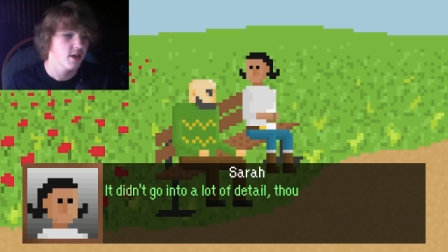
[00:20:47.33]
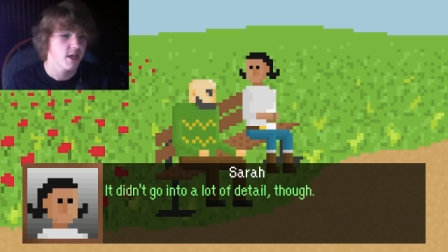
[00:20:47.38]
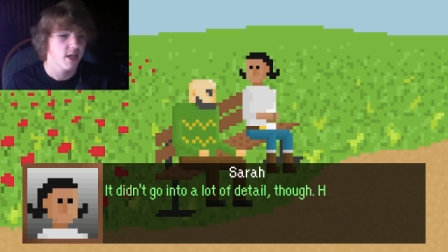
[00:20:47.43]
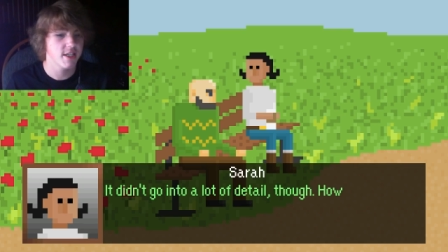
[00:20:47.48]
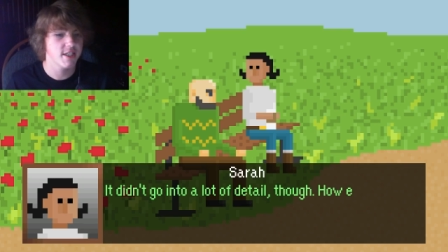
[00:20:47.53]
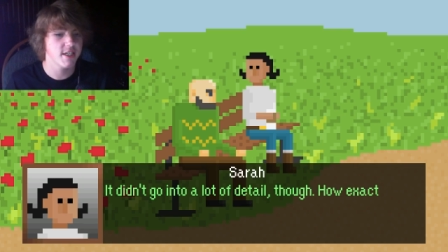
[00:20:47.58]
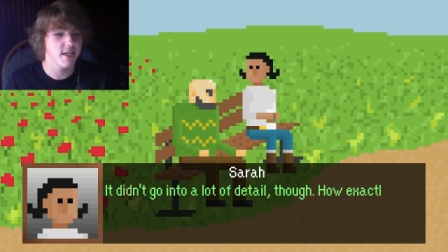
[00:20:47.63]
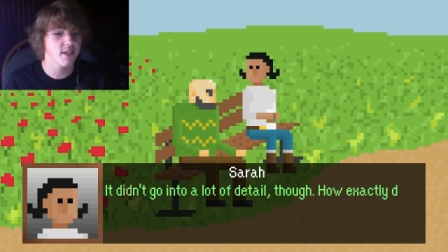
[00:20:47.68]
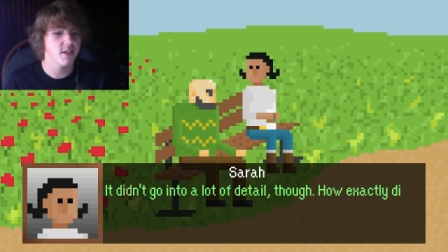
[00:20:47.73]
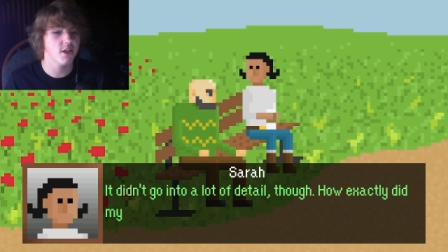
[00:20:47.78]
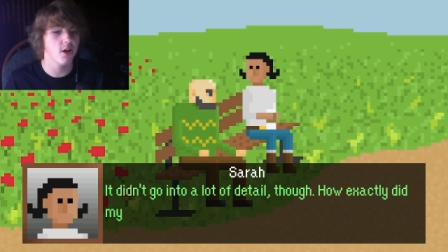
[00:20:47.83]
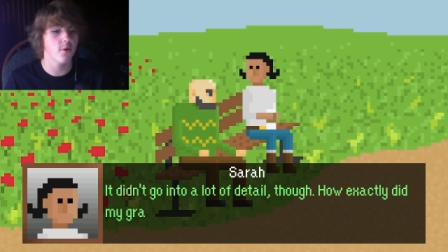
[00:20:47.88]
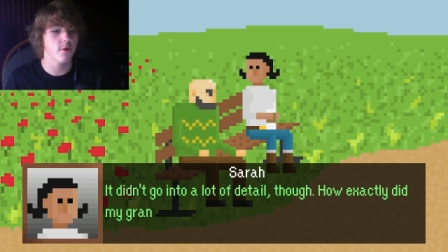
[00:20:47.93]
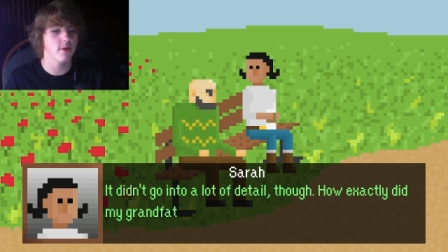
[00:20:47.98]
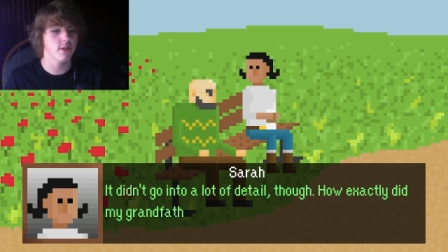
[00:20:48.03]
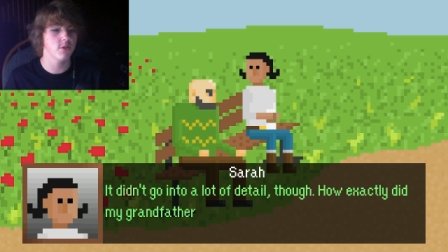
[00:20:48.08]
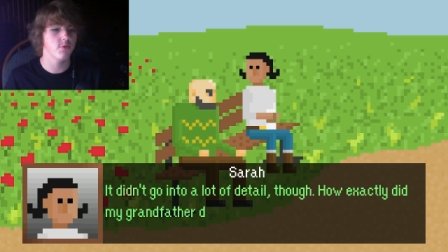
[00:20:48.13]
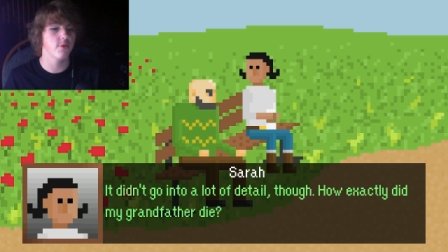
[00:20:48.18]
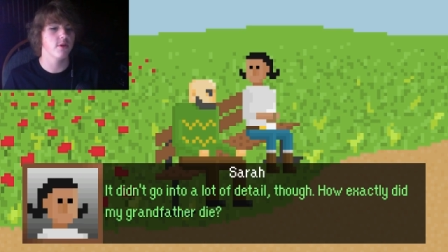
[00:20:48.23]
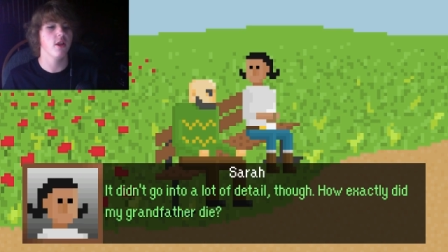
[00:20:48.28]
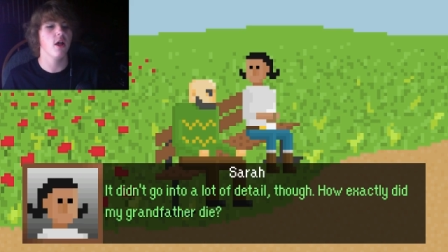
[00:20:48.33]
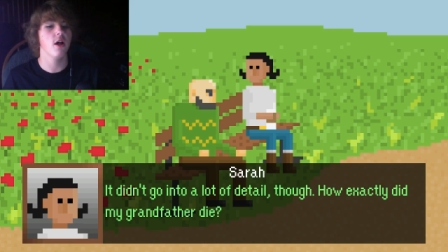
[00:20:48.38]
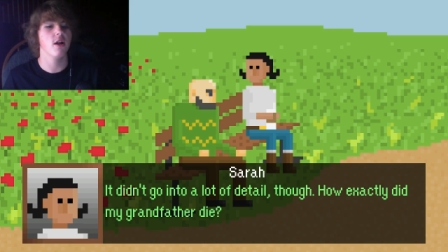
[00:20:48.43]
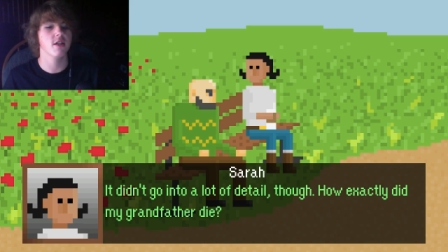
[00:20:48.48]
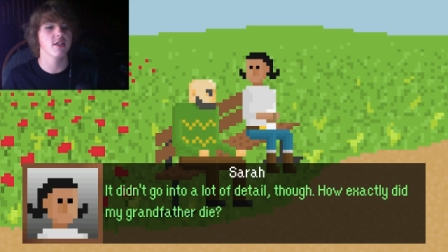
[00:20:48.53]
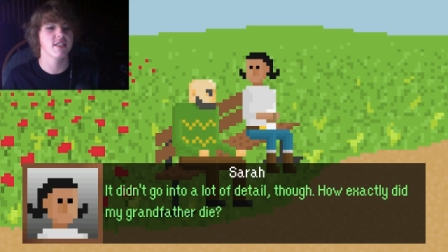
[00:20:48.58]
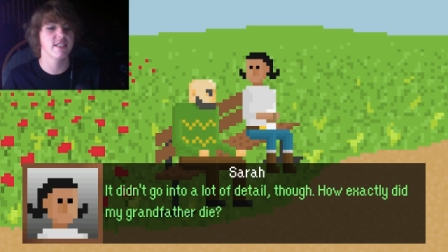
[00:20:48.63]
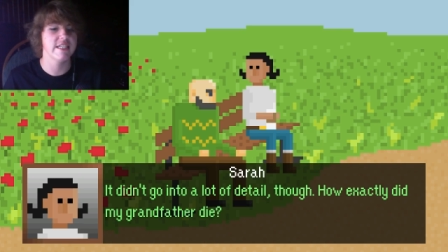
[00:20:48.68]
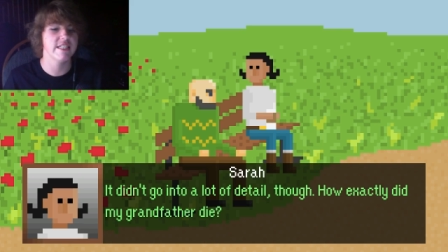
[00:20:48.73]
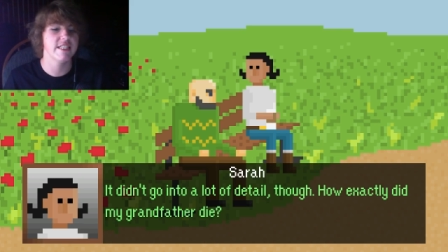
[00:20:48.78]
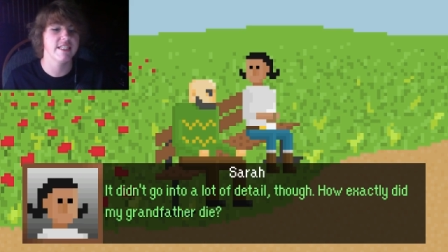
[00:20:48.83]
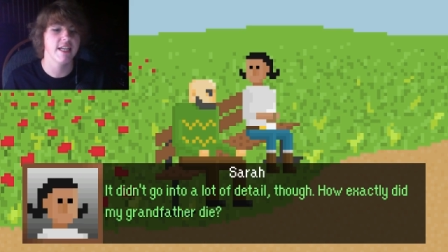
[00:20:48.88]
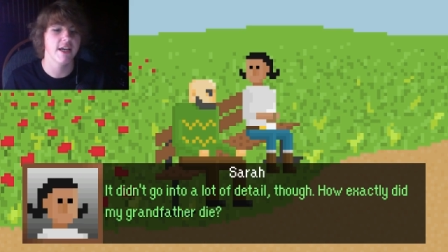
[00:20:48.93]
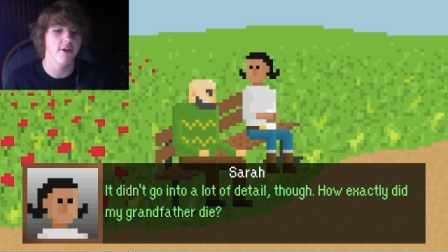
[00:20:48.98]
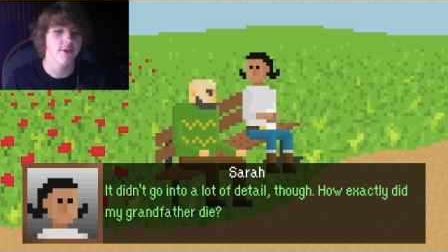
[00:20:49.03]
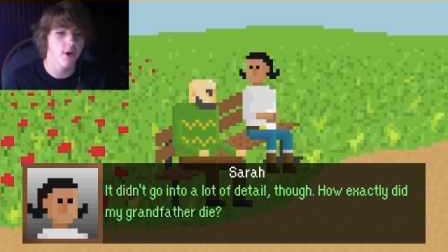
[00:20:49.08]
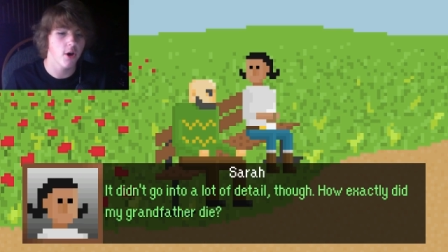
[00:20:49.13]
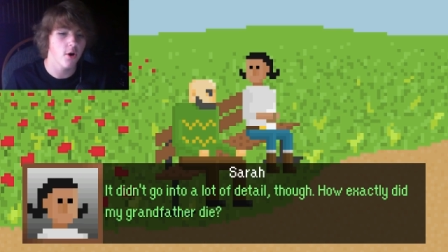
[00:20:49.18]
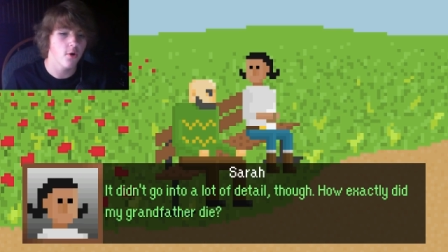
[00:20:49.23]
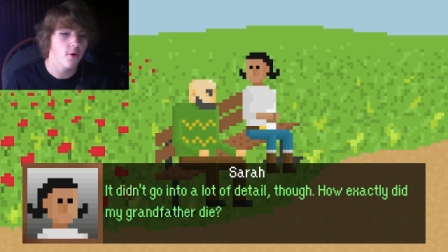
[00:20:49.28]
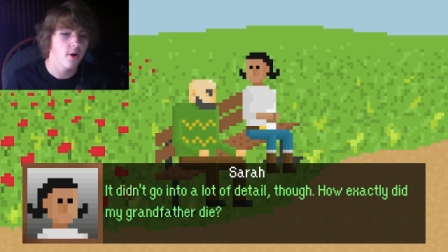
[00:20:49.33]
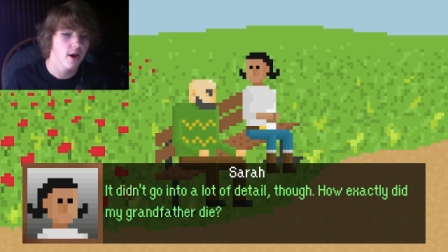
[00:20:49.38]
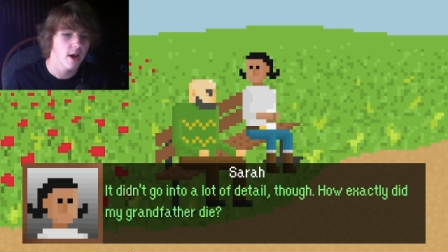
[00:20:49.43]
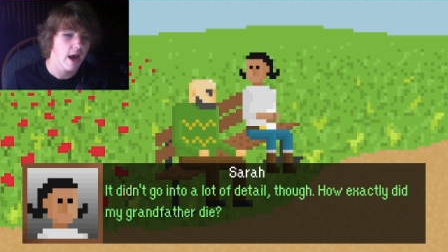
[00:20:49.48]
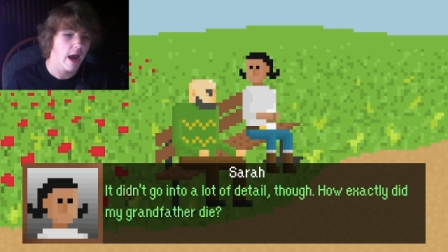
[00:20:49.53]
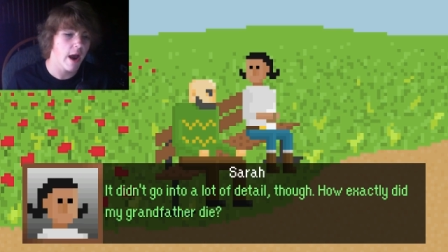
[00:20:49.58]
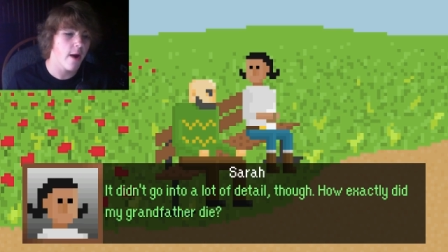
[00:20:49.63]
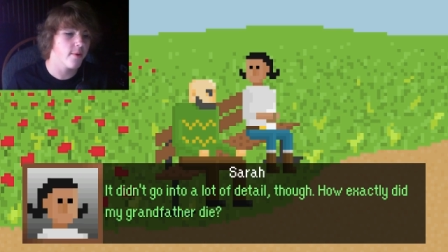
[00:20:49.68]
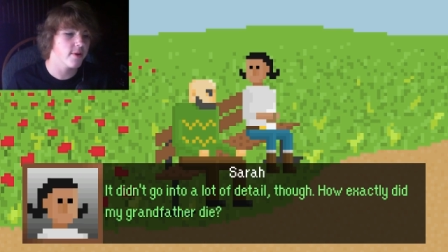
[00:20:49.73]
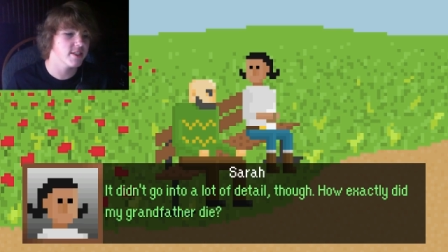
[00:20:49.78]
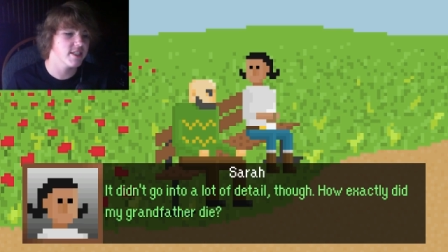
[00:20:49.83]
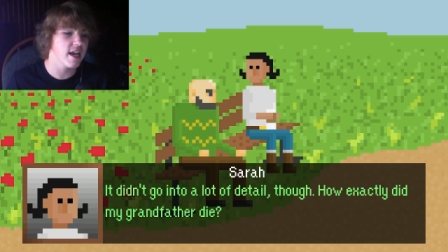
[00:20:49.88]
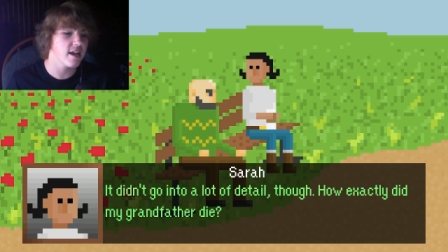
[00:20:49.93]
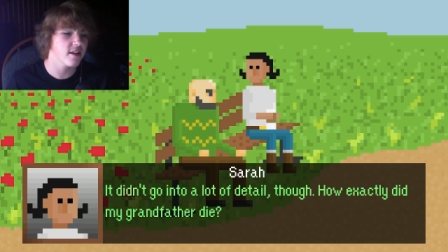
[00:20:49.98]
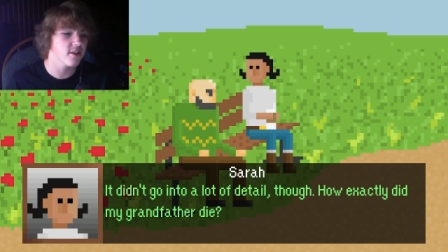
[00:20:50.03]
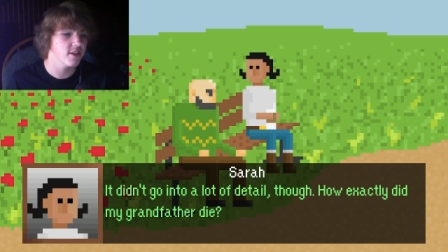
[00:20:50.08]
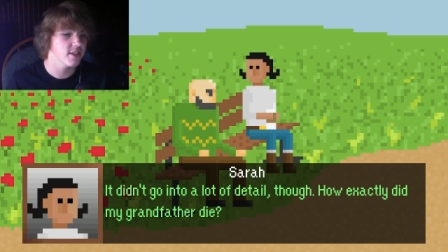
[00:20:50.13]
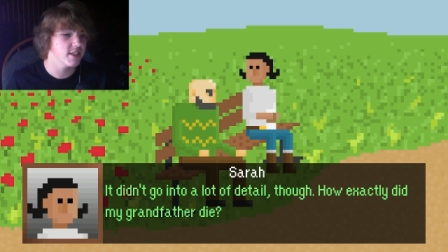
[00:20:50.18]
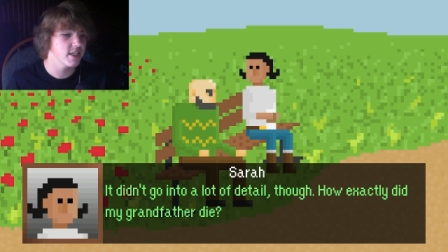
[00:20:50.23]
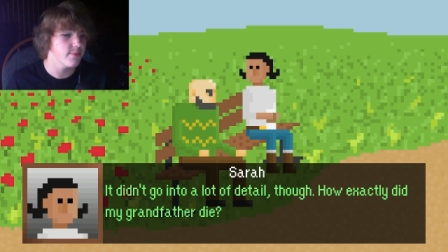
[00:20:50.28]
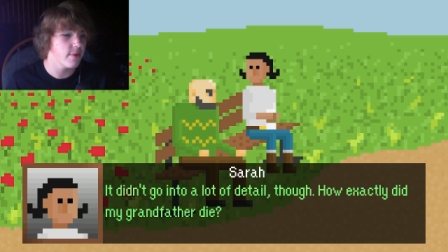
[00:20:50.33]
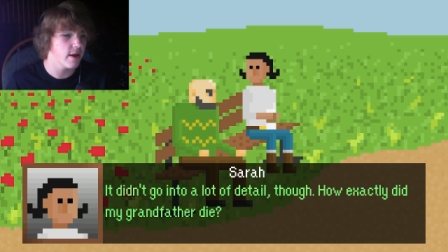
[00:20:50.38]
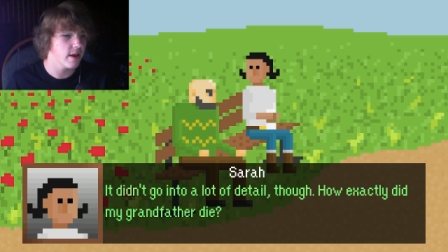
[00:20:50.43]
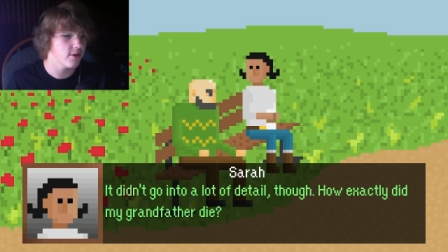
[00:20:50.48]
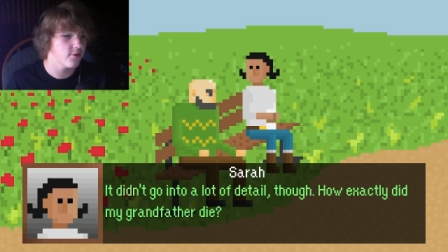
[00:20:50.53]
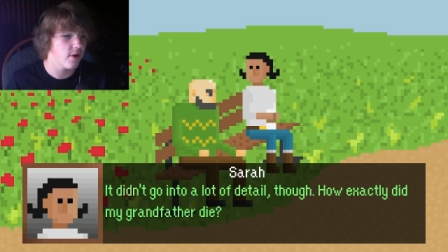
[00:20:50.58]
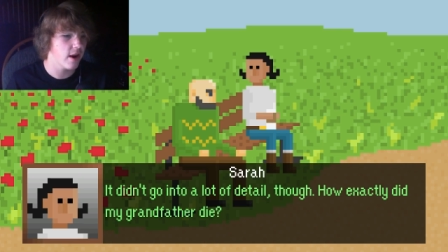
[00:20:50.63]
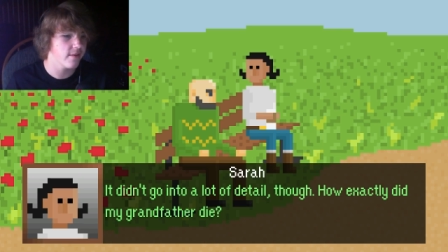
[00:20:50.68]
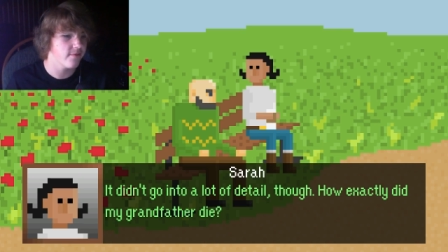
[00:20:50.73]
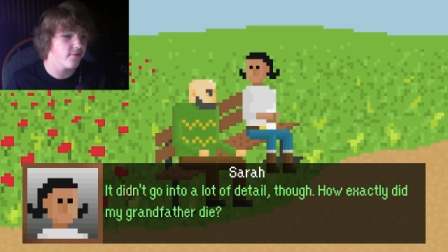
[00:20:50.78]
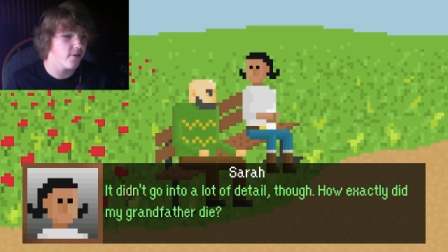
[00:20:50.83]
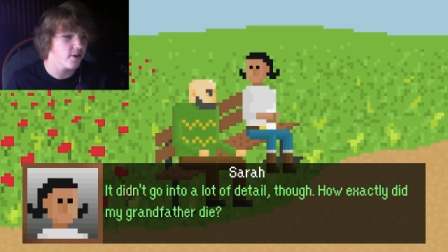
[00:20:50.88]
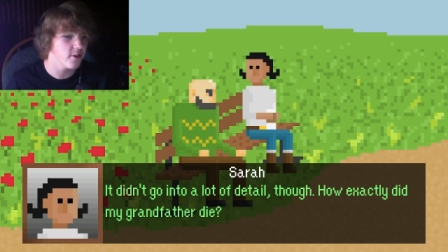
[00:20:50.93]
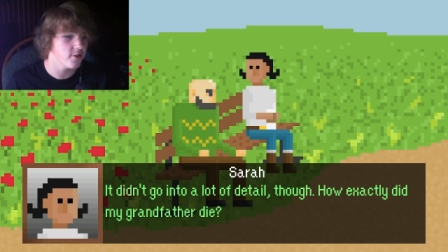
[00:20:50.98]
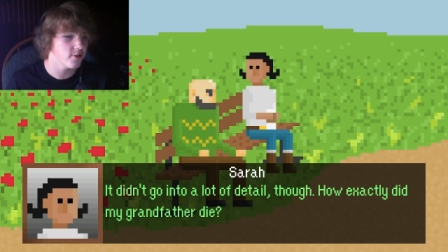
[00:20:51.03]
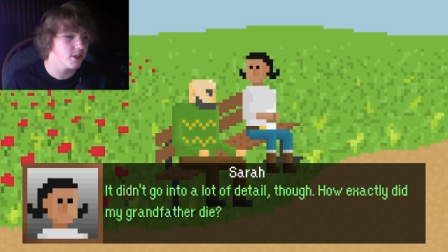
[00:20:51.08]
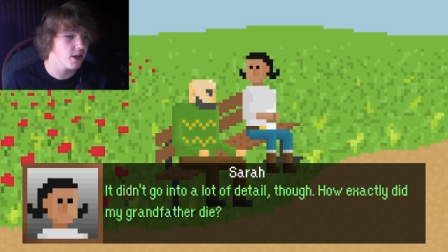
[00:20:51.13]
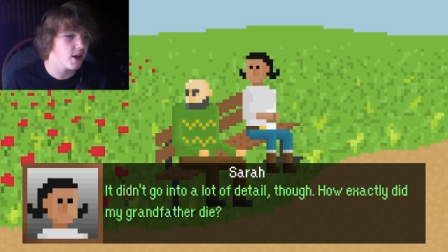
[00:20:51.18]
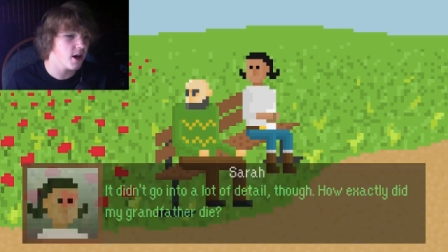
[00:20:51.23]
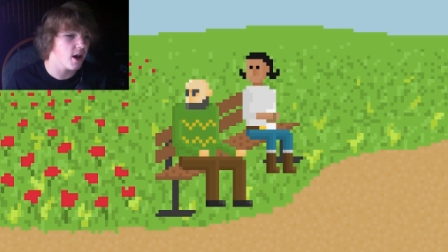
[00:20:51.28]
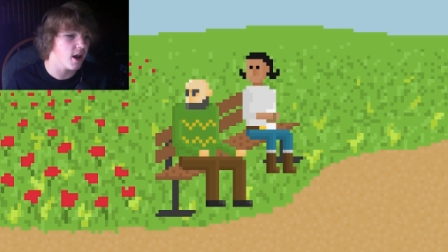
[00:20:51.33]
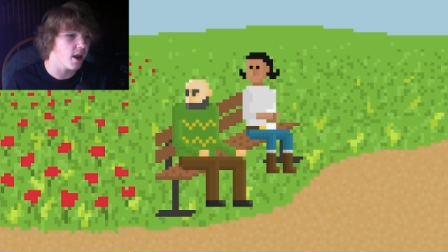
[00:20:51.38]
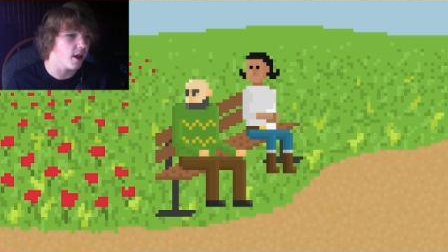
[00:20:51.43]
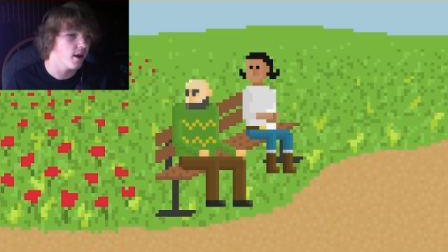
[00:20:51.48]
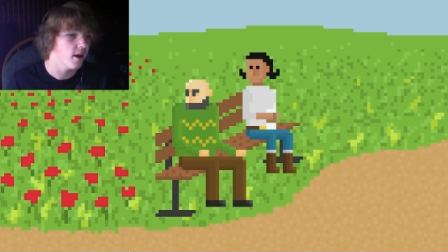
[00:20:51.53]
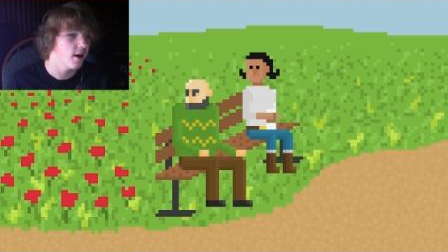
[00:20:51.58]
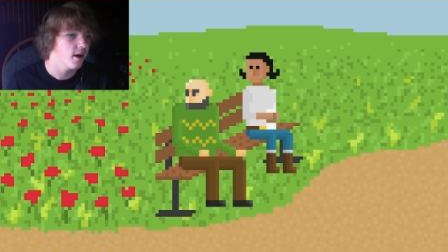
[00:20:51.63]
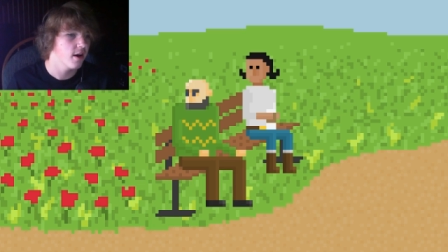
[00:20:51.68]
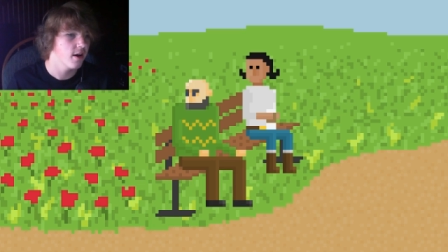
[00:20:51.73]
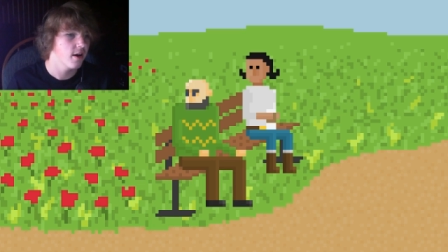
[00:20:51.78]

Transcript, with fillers: It didn't go into a lot of detail, though. How exactly did my grandfather die?